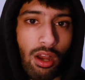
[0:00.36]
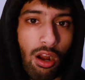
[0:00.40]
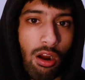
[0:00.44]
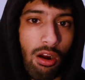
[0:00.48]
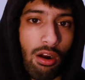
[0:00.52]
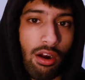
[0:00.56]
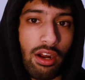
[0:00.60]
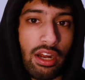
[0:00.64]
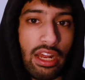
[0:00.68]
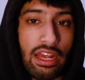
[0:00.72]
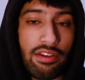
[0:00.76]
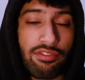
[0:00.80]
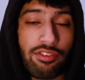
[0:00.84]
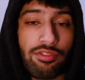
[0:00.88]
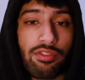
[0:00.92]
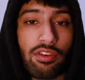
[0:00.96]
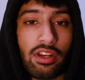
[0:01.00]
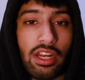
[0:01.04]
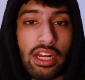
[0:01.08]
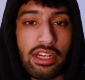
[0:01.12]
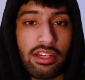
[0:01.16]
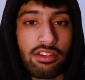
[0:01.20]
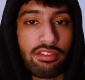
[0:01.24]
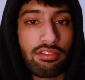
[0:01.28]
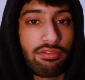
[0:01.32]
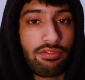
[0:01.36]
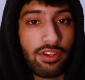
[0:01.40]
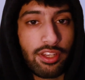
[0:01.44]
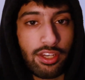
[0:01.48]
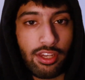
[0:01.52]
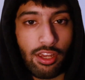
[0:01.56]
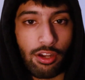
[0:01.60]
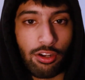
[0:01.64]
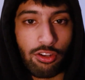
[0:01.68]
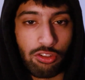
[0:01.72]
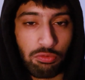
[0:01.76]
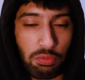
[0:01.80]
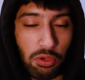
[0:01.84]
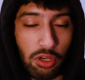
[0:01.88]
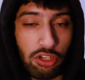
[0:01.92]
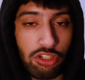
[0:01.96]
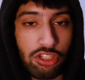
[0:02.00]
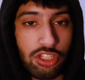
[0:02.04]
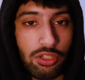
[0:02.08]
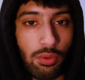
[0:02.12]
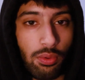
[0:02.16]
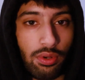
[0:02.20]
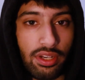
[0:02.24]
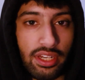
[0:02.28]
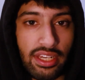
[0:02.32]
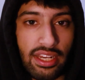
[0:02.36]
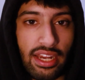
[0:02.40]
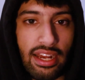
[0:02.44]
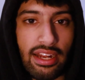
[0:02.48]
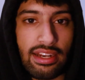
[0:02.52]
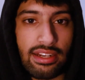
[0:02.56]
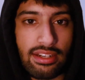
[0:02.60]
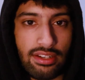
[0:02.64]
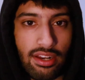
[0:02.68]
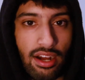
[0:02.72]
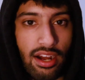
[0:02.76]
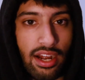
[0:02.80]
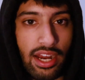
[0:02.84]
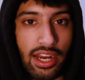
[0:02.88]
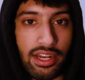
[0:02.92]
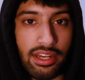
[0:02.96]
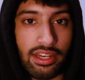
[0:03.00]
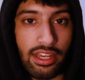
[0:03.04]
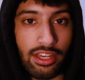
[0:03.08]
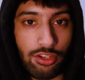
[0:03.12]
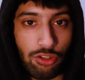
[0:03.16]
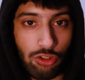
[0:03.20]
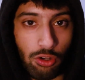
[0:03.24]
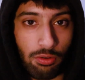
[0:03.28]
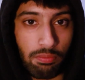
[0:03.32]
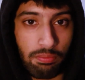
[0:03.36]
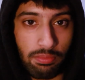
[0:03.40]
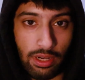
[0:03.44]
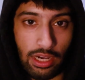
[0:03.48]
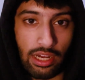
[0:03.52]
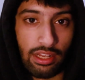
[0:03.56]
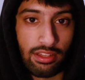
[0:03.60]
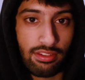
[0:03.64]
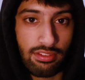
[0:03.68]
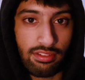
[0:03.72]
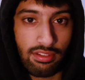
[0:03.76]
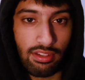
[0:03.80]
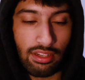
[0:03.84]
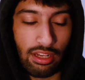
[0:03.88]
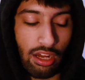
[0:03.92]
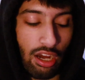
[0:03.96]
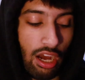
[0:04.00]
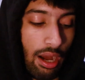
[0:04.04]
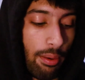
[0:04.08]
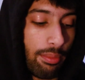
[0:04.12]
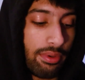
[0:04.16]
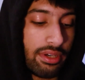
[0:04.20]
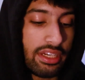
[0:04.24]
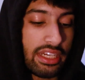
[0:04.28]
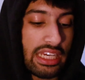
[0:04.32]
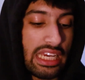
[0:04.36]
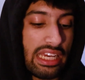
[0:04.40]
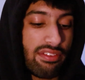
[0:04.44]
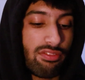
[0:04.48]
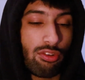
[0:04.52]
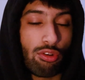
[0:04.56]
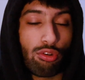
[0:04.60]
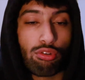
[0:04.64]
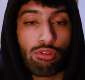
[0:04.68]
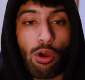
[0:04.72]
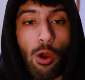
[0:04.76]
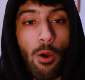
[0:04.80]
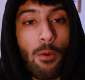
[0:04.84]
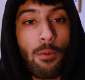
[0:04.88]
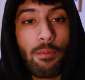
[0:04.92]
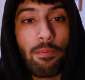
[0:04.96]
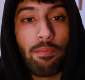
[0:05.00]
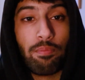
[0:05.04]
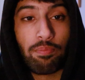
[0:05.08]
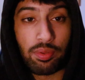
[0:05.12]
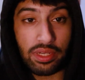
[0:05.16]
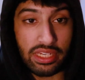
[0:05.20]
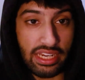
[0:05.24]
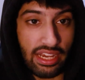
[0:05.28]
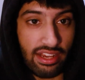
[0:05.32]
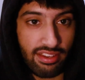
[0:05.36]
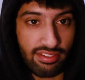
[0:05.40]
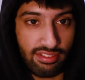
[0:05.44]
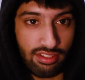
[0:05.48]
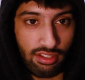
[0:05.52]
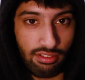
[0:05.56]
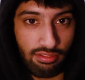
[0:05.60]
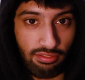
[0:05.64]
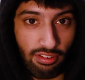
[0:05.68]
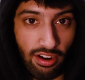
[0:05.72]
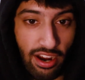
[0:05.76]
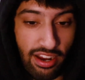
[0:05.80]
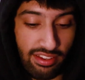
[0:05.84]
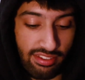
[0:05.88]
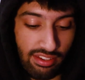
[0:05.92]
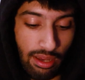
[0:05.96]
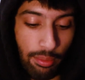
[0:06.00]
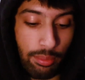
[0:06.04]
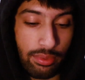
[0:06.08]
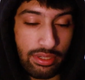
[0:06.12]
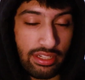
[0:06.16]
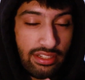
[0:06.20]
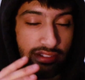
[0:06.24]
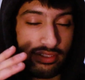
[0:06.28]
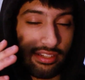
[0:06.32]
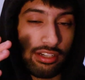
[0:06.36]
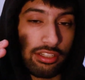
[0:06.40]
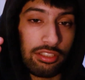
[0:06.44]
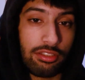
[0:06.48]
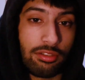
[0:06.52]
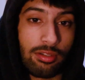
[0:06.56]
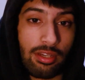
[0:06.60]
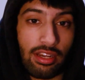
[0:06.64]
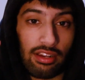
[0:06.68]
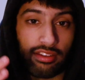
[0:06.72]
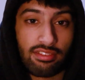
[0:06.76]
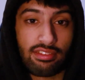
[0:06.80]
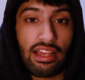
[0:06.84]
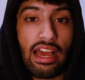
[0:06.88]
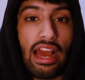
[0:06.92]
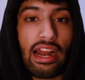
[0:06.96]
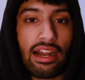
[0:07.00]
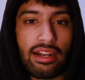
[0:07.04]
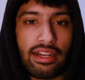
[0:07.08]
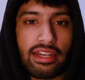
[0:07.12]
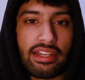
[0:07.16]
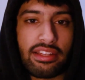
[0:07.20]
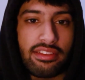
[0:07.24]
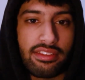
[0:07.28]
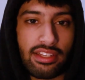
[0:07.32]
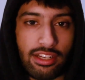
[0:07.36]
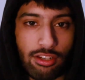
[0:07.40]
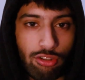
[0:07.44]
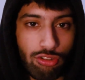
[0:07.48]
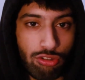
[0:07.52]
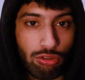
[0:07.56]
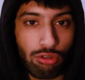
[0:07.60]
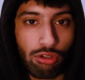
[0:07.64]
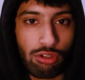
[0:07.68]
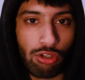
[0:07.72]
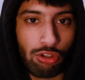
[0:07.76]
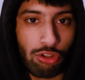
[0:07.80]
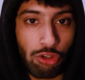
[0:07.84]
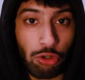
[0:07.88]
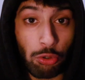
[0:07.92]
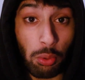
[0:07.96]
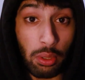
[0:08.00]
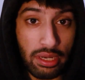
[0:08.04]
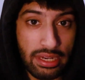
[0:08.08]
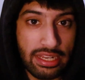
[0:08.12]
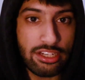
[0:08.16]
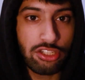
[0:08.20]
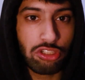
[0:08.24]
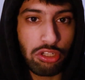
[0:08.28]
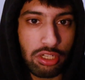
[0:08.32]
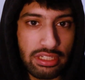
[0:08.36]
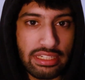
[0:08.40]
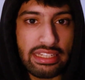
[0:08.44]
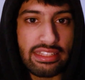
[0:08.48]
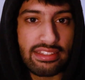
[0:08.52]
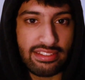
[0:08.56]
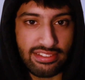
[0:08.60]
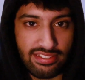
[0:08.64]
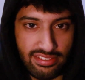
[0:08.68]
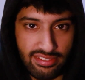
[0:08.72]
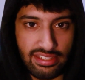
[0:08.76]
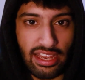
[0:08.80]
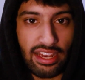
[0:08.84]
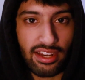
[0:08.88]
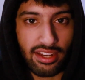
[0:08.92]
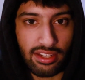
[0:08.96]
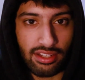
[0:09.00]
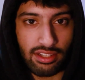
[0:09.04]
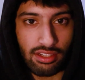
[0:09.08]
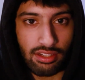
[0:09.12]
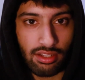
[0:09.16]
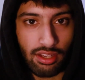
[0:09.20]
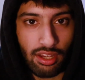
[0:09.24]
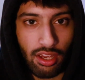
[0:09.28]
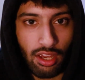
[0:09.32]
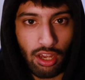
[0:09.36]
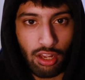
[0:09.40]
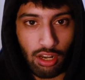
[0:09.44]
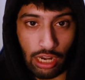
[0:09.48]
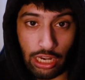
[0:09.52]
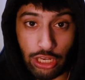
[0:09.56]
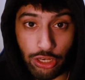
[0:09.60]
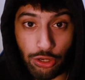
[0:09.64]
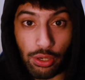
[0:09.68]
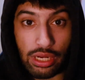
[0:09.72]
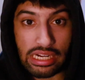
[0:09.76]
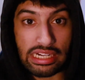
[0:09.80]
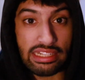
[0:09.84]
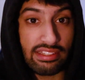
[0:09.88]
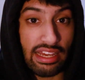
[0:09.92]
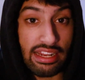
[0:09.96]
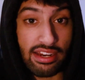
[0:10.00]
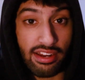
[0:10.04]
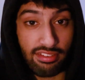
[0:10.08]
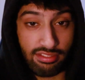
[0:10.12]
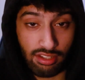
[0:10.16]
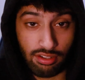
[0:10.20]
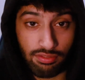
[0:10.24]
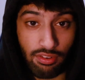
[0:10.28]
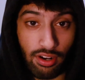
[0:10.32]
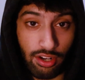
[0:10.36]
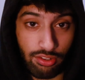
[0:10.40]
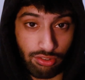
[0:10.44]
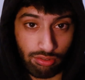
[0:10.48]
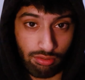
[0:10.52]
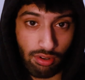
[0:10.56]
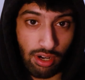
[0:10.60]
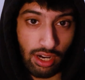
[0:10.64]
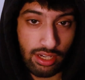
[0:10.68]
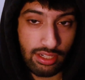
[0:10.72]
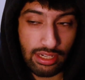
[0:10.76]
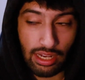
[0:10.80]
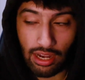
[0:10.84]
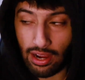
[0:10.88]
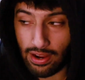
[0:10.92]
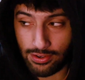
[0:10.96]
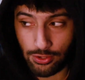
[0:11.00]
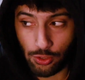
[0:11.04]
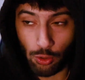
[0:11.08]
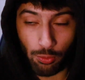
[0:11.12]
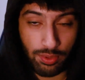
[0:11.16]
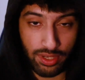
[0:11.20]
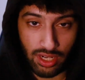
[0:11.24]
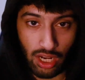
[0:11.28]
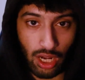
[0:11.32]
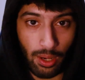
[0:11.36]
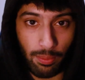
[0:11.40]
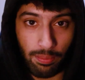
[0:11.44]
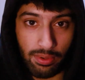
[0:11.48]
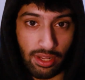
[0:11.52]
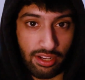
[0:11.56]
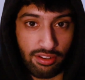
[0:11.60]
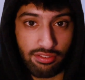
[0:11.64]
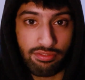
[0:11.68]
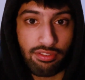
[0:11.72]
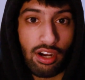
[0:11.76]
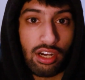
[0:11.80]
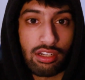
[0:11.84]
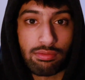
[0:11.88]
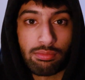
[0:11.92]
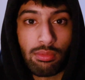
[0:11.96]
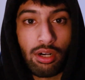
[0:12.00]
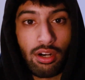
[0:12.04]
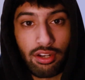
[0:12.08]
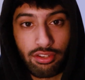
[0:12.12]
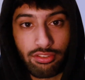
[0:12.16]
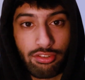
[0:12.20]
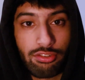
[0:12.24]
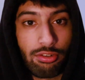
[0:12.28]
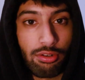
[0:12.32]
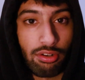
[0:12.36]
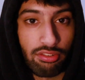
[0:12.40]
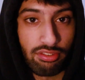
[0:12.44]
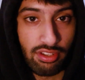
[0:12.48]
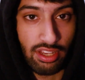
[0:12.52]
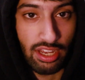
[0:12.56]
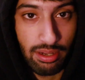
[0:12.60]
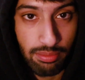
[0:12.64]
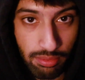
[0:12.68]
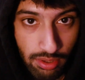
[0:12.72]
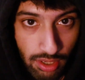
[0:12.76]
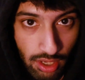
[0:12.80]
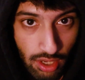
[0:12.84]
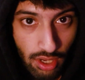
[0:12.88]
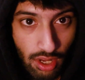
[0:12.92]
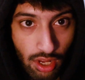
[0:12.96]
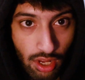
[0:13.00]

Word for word: Alright, if you've clicked this video, it's because you want to get a 9 in your maths. Now, I'm going to give you no BS advice. I'm going to tell you exactly things you can do literally this second. Like, you can take this advice right now and you'll be up like 5 marks in your exam.